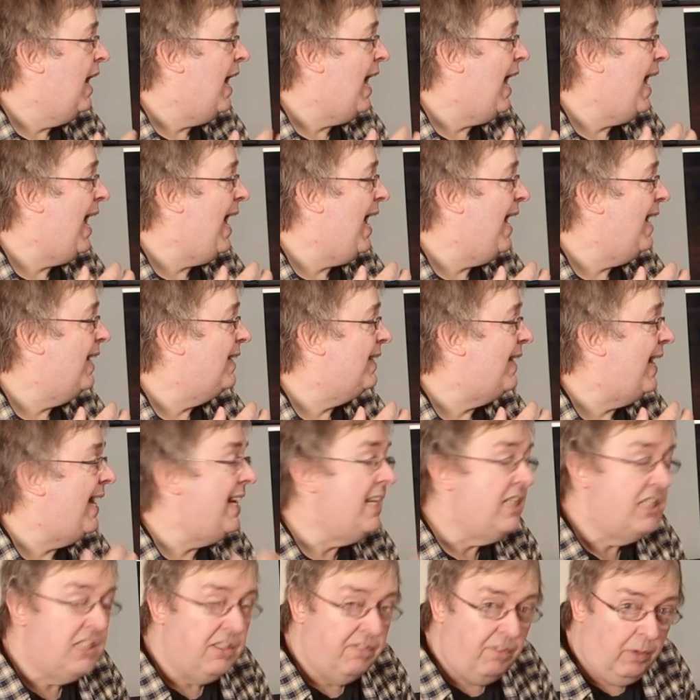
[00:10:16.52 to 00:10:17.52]
and
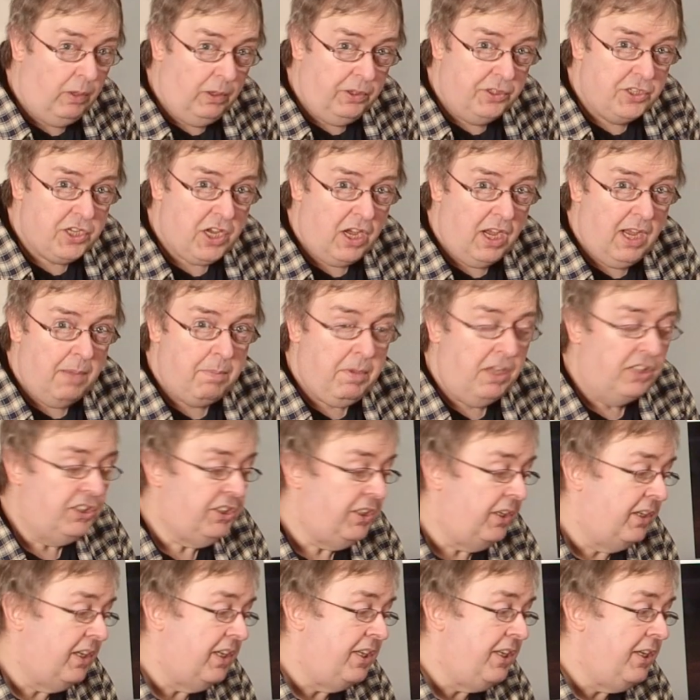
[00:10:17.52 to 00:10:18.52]
interval timer,
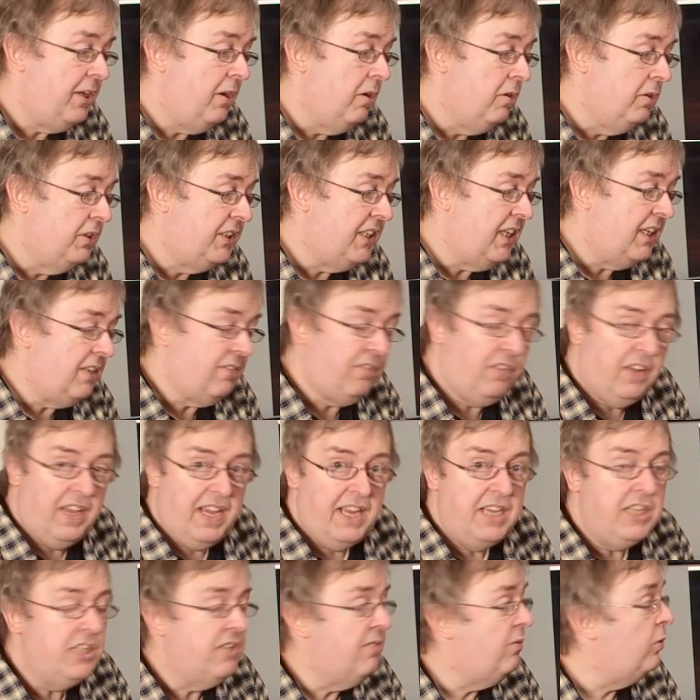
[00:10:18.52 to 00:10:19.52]
so you can use it for
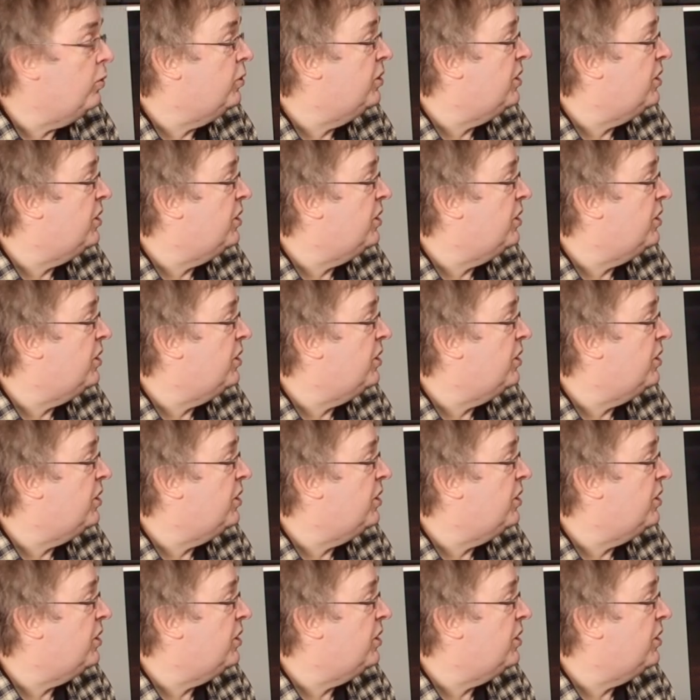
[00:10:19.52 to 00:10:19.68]
interval